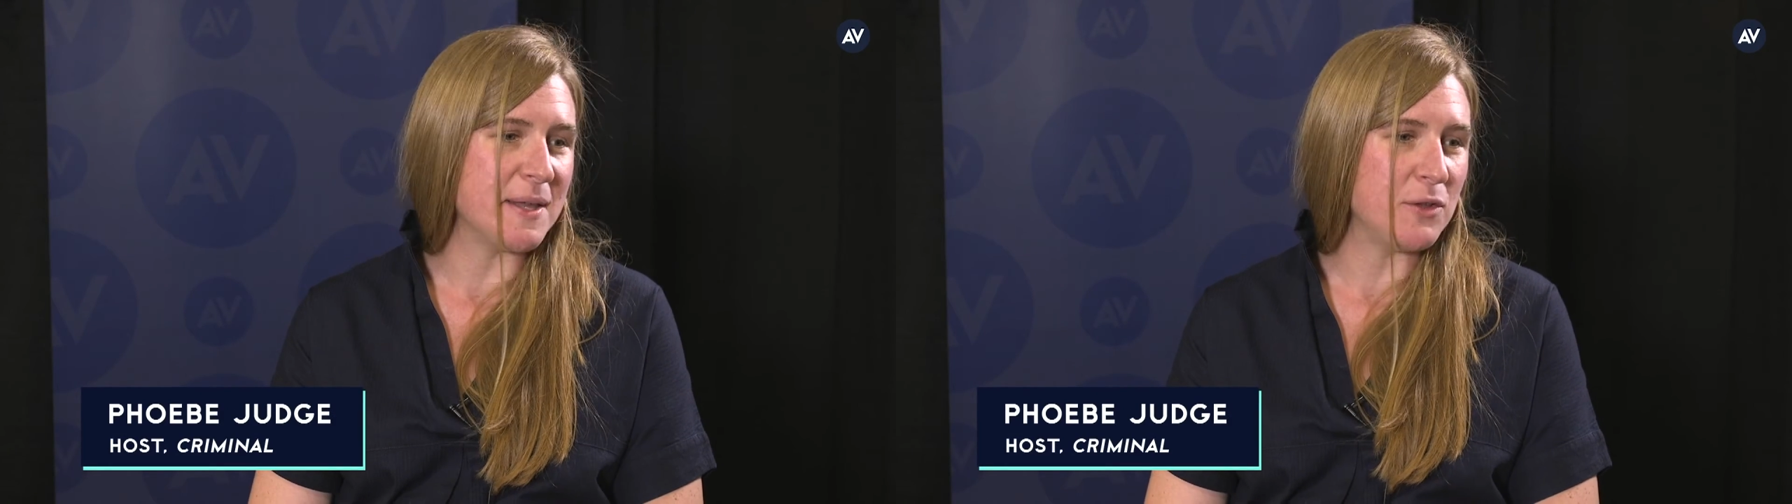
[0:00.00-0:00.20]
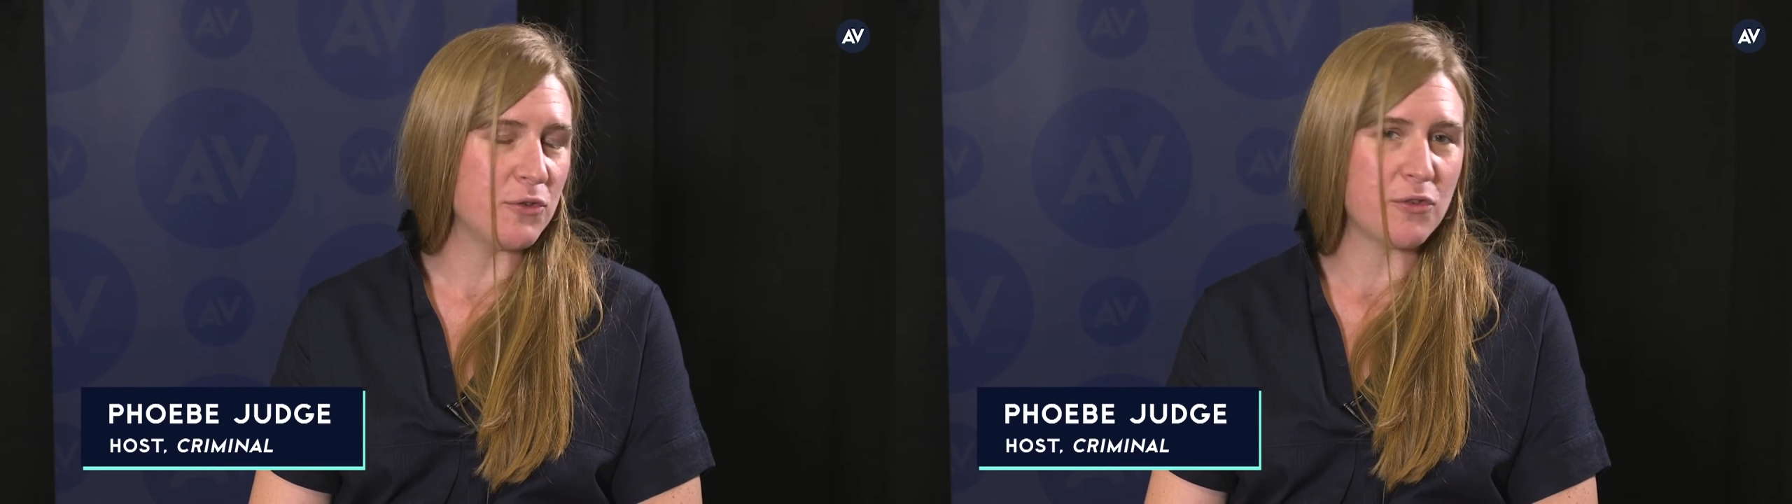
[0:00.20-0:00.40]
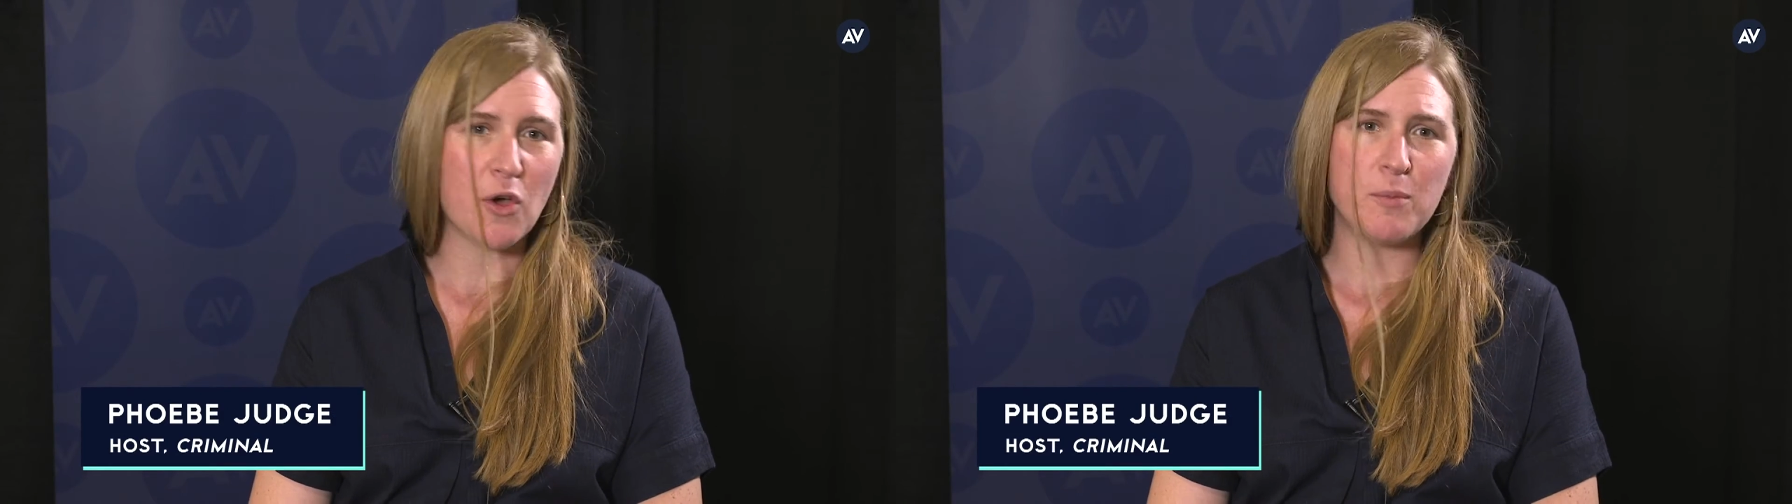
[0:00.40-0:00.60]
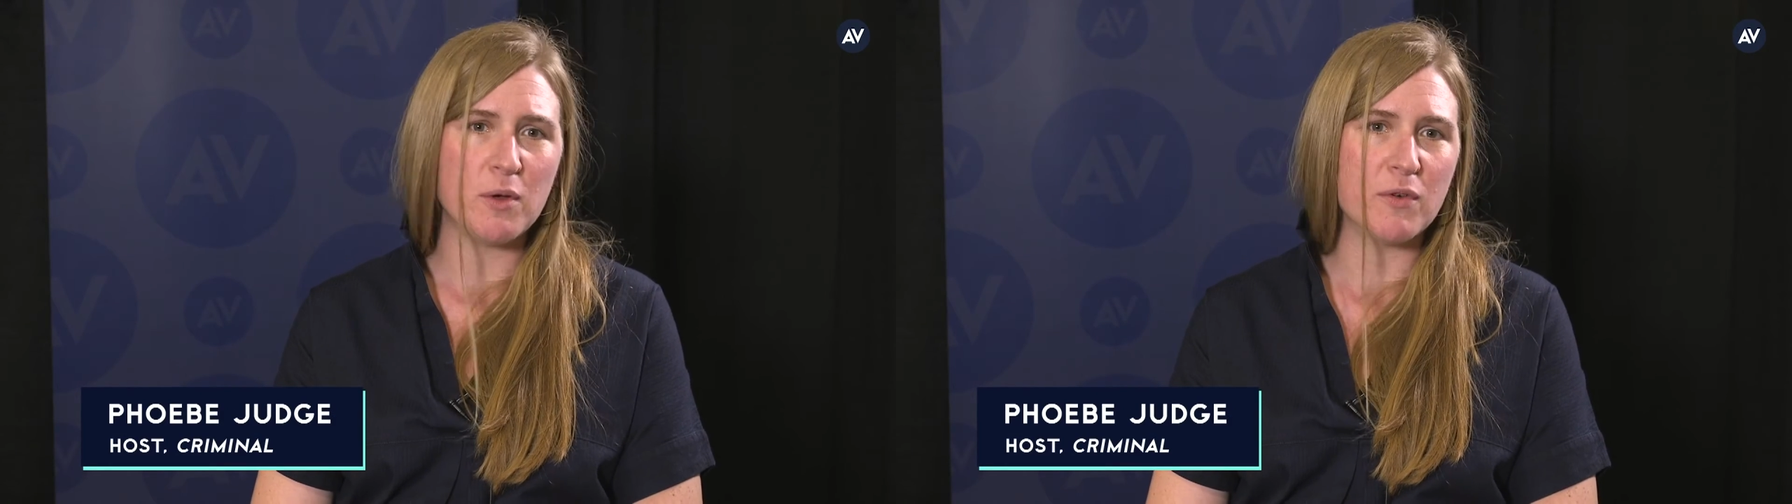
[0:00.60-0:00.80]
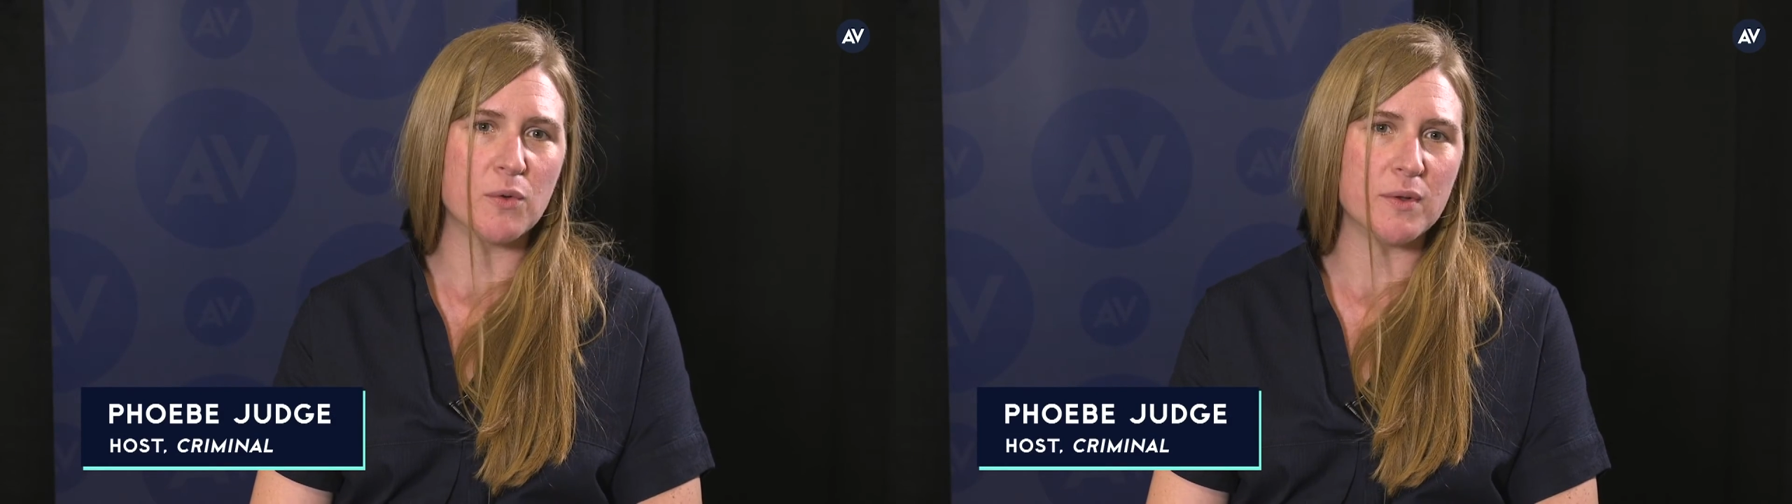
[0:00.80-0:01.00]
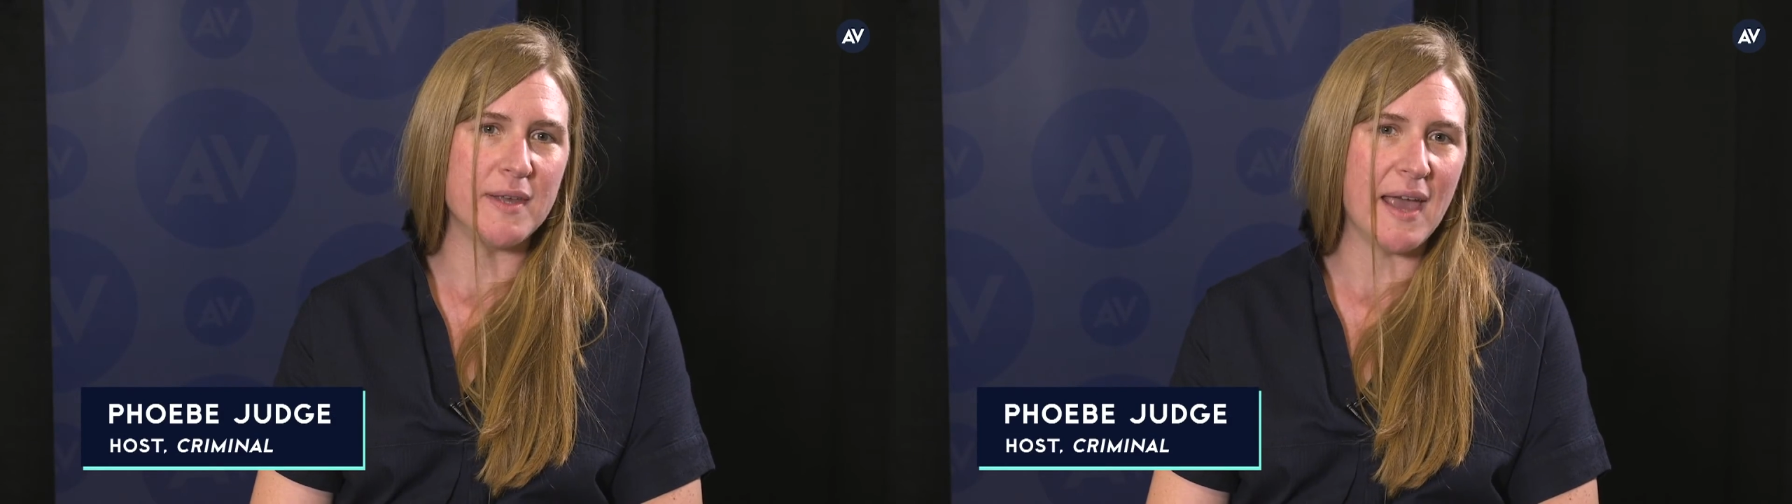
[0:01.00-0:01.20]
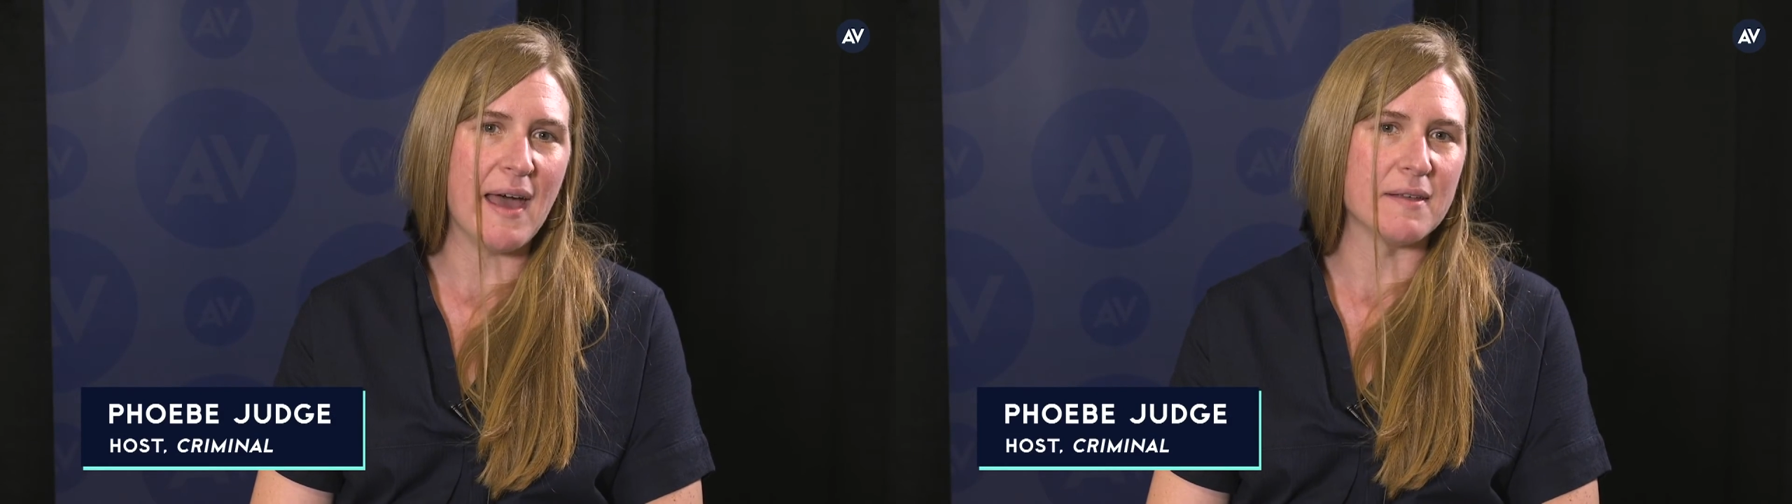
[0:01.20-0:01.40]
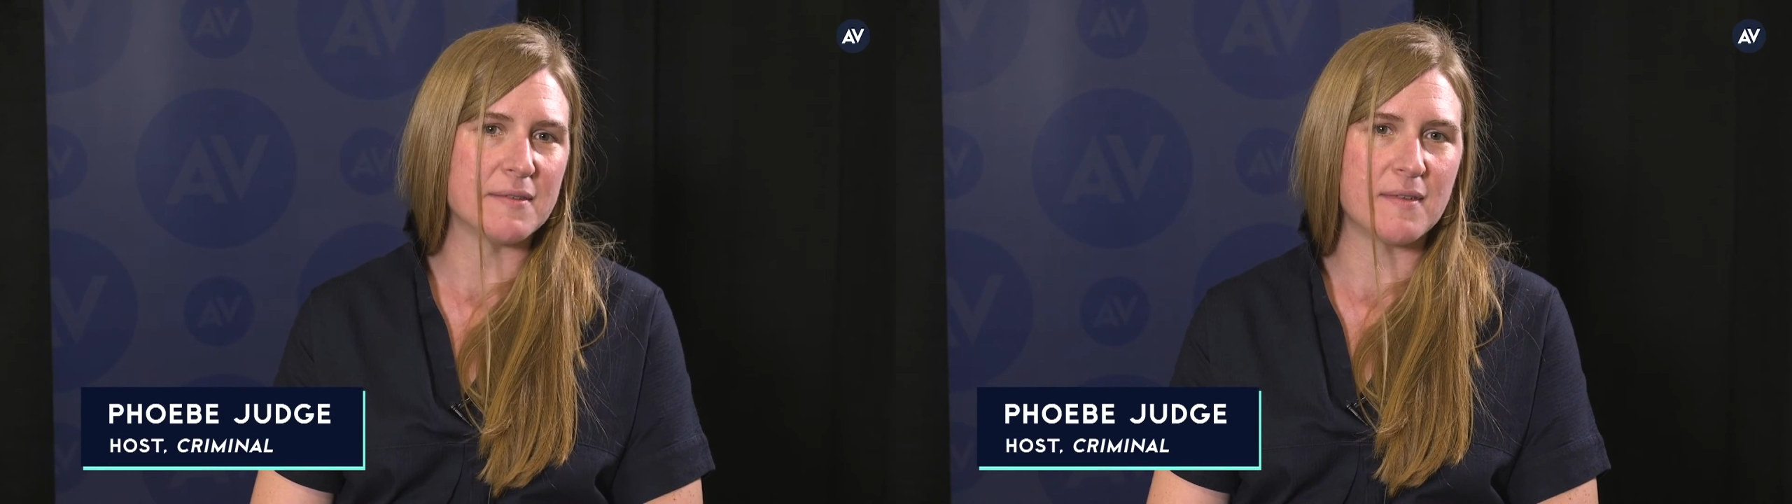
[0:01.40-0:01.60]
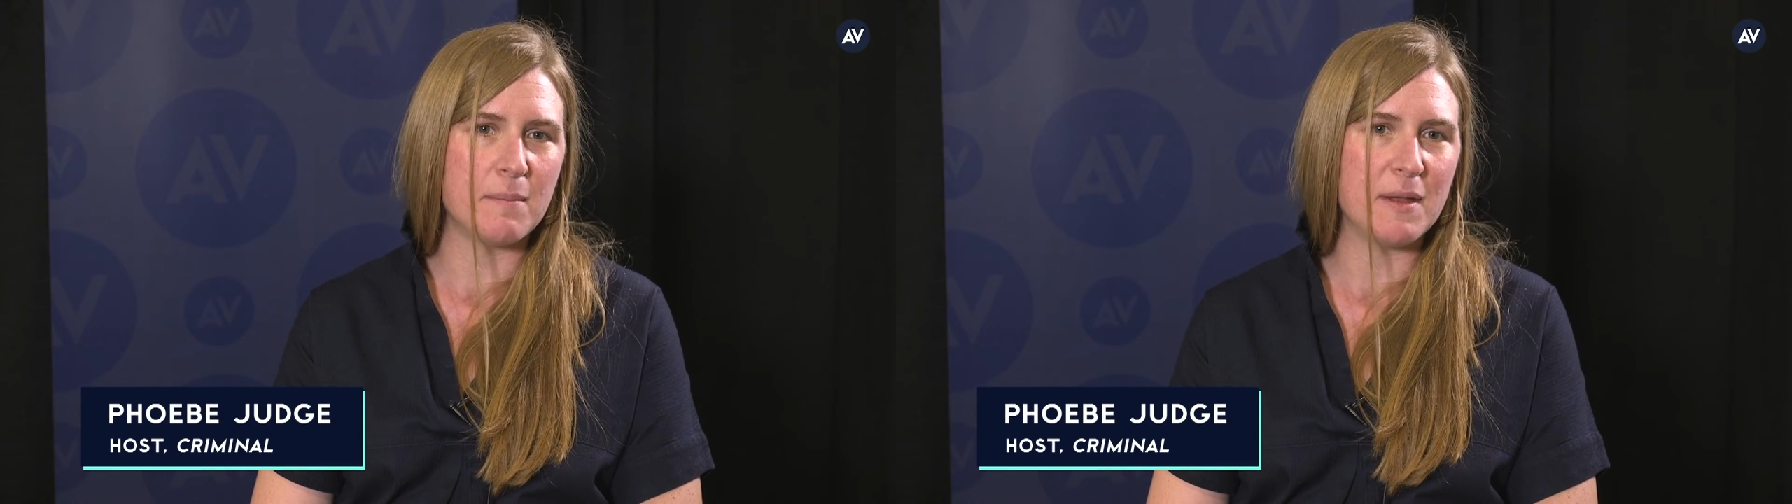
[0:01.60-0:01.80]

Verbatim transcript: I mean, you just hope you have a good guest.